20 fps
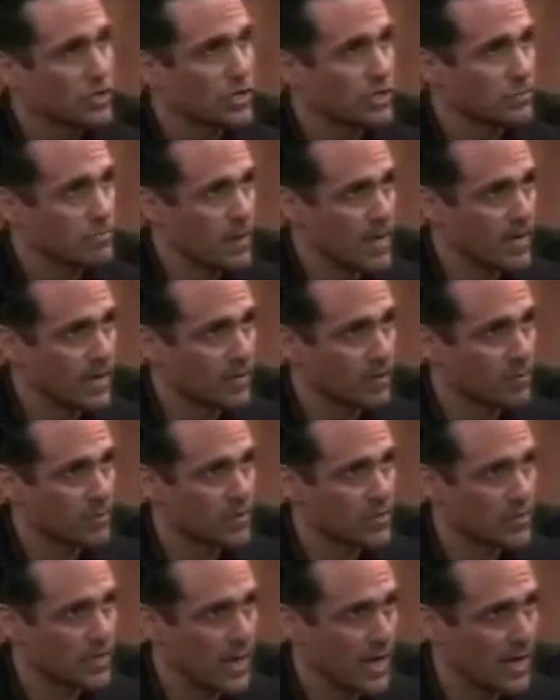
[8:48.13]
she's making a
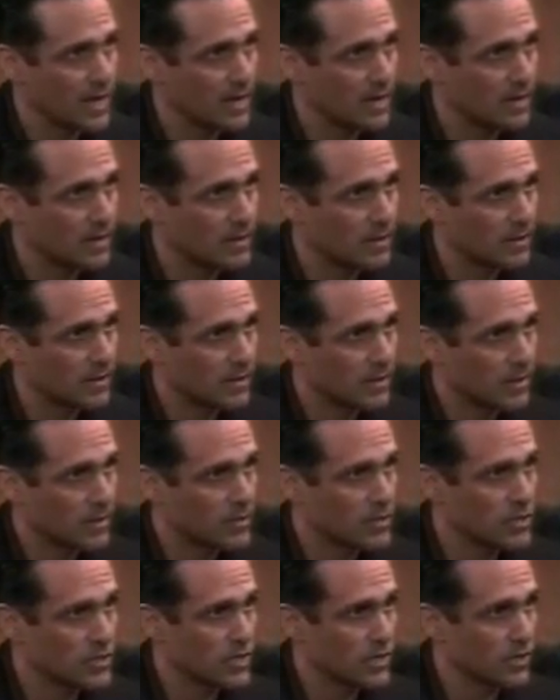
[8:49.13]
mistake.
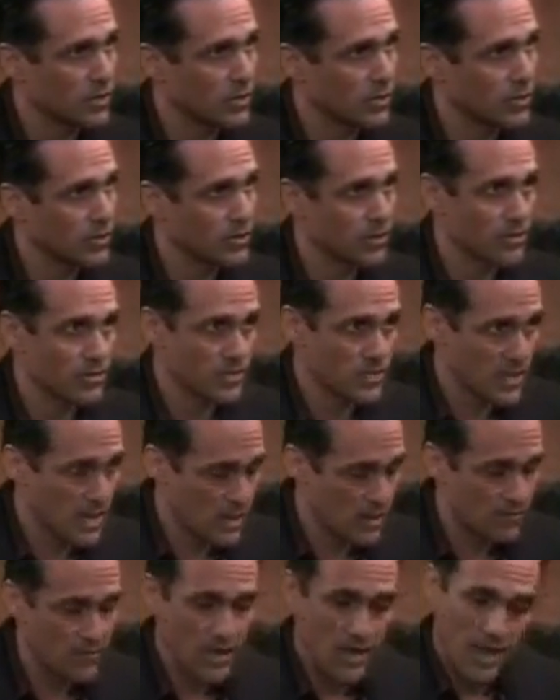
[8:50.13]
She's going to hurt
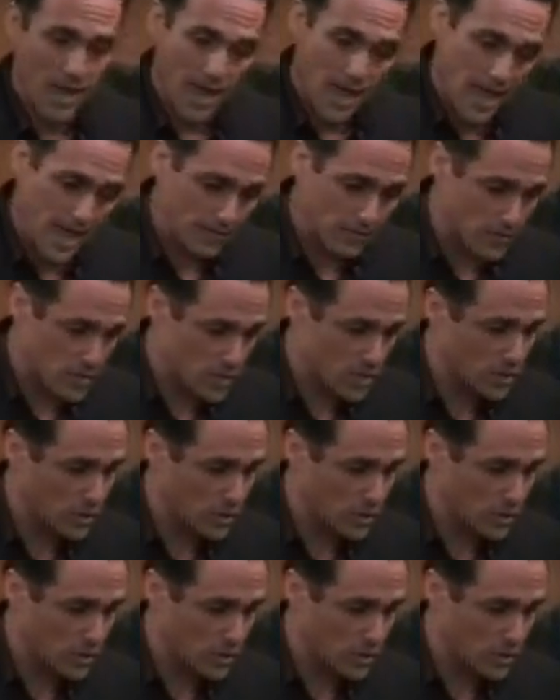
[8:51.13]
herself and the